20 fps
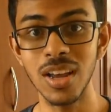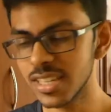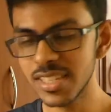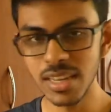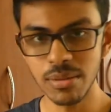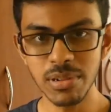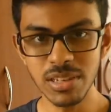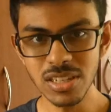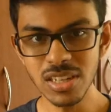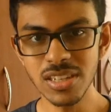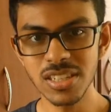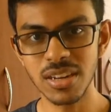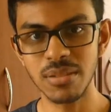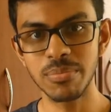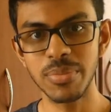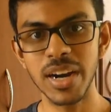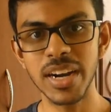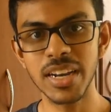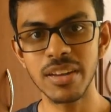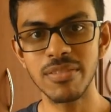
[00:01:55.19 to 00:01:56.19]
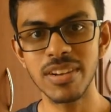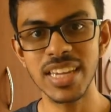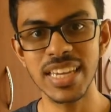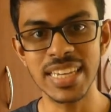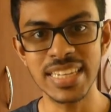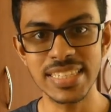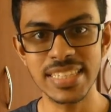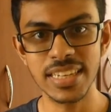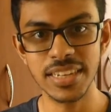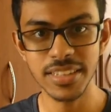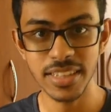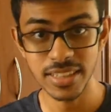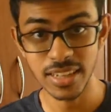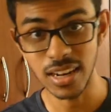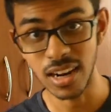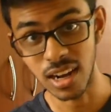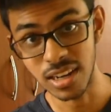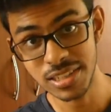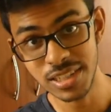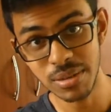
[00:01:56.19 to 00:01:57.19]
This semester is comparatively easier than the
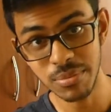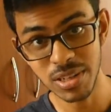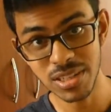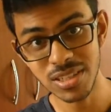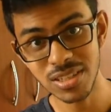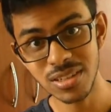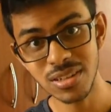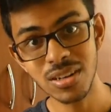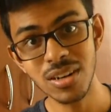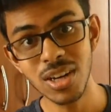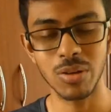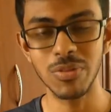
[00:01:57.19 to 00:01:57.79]
last semester.